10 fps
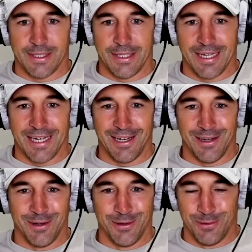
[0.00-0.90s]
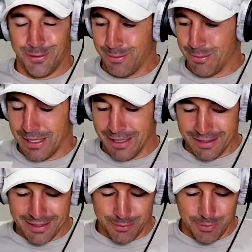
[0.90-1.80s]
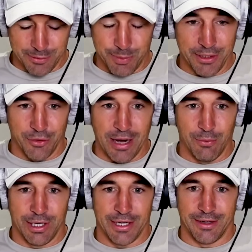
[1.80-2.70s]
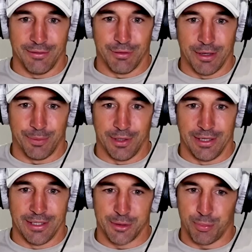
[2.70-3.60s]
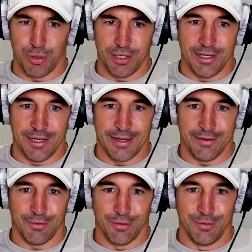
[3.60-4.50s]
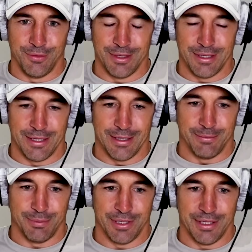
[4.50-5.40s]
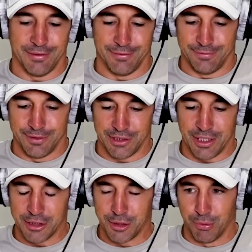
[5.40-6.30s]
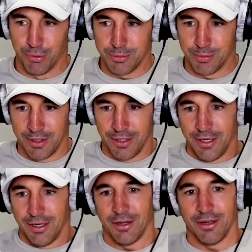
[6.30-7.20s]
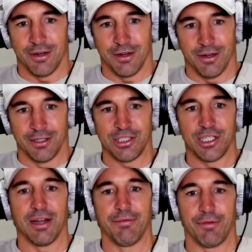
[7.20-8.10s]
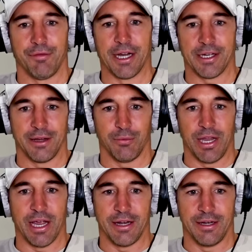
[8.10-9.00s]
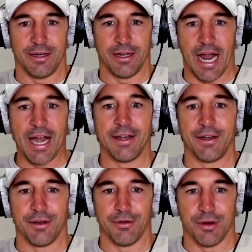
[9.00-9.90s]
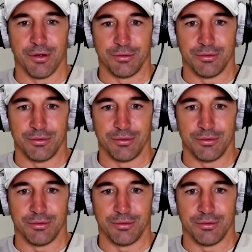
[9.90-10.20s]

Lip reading: Hello, Mark. It's been a great weekend of rugby league. There's plenty to get through, plenty of discussion points. But I just love the fact that we had an 18-year-old